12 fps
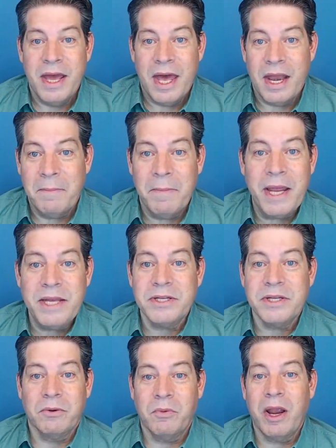an
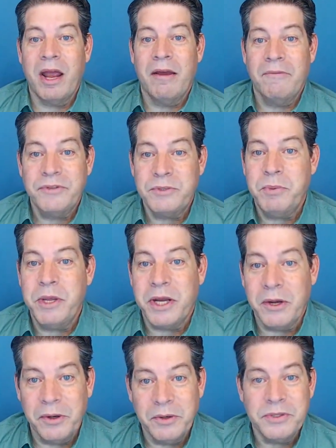amazing array of
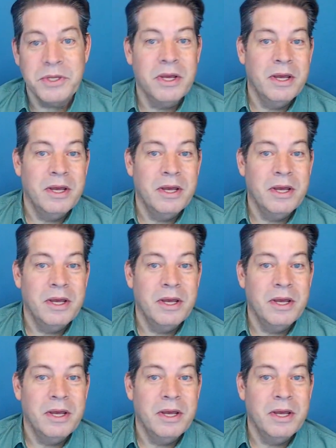speakers,